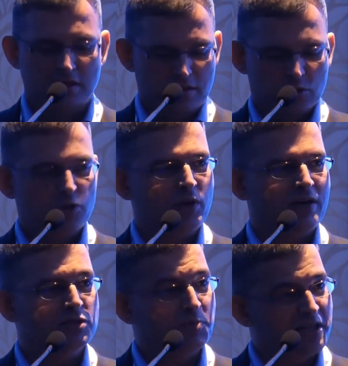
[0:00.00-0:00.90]
So you
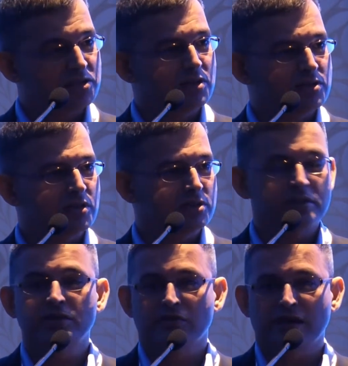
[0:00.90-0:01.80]
have space research in
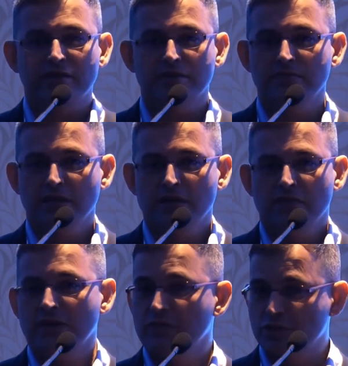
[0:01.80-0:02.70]
Trivandrum,
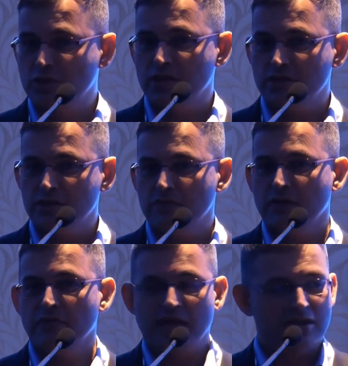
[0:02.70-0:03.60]
we have education, we
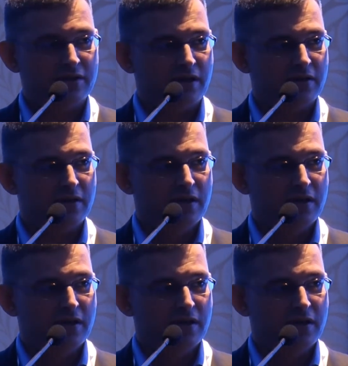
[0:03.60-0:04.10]
have healthcare,